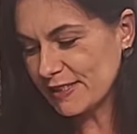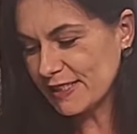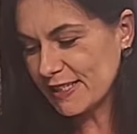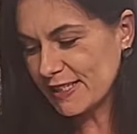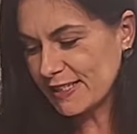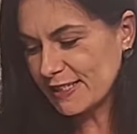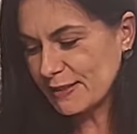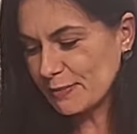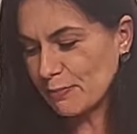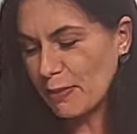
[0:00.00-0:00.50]

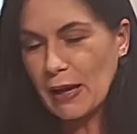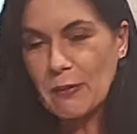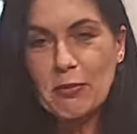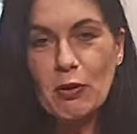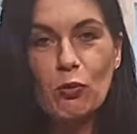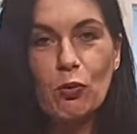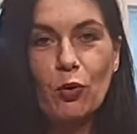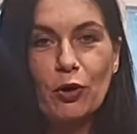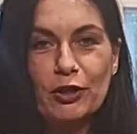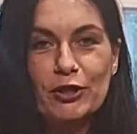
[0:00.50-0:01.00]
This may
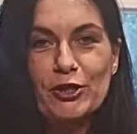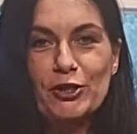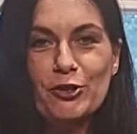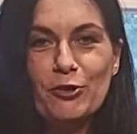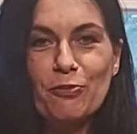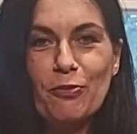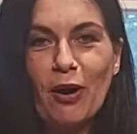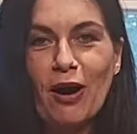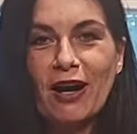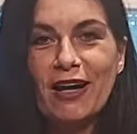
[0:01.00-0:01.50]
be worth
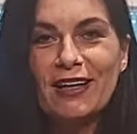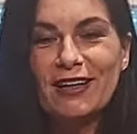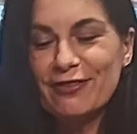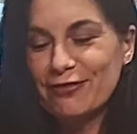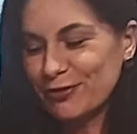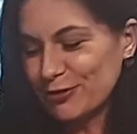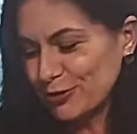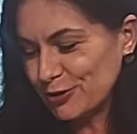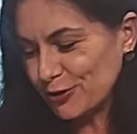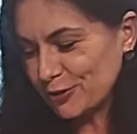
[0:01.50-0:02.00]
to buy
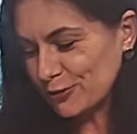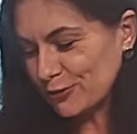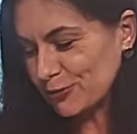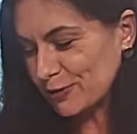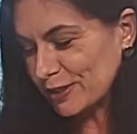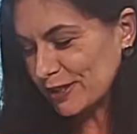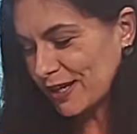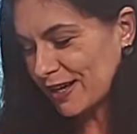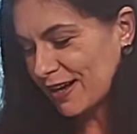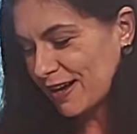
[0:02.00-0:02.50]
if you don't
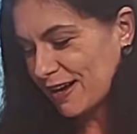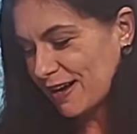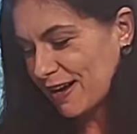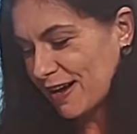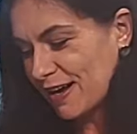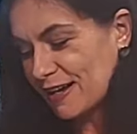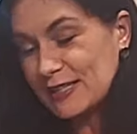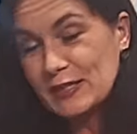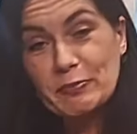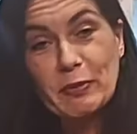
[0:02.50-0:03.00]
want
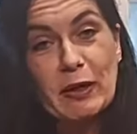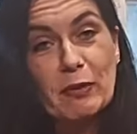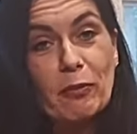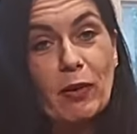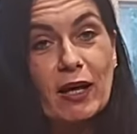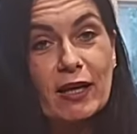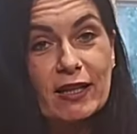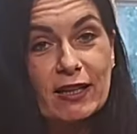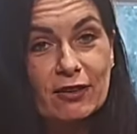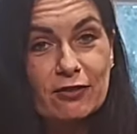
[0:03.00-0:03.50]
to spend
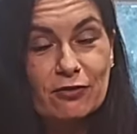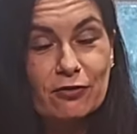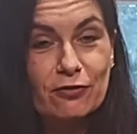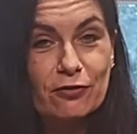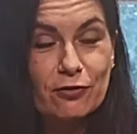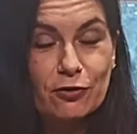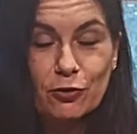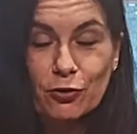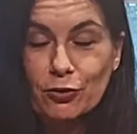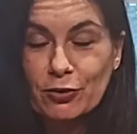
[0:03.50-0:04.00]
money
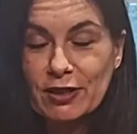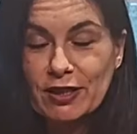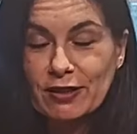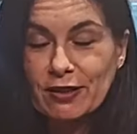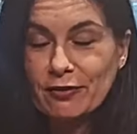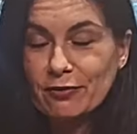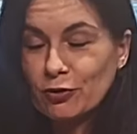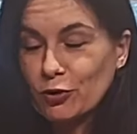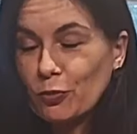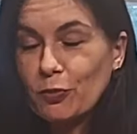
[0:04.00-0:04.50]

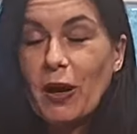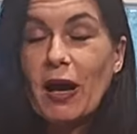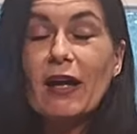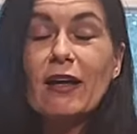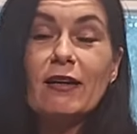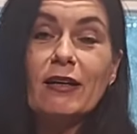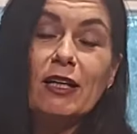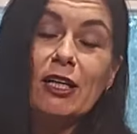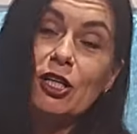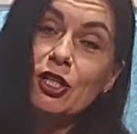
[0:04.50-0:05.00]
to buy
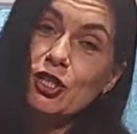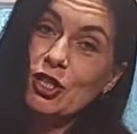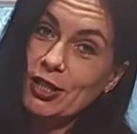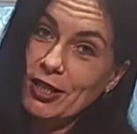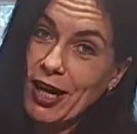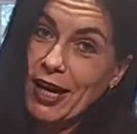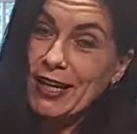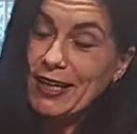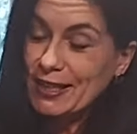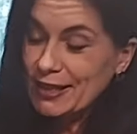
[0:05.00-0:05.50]
a
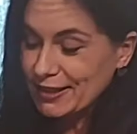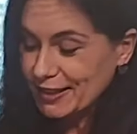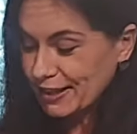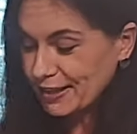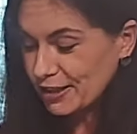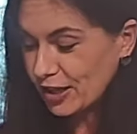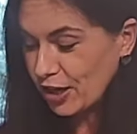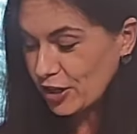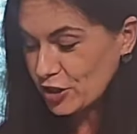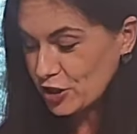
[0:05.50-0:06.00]
kitchen aid
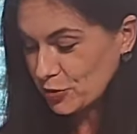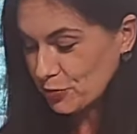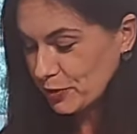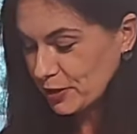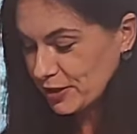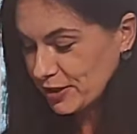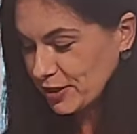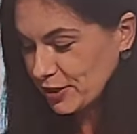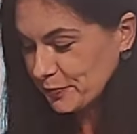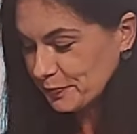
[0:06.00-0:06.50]

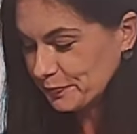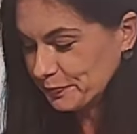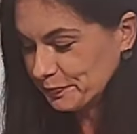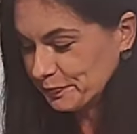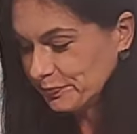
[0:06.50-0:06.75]
attachment.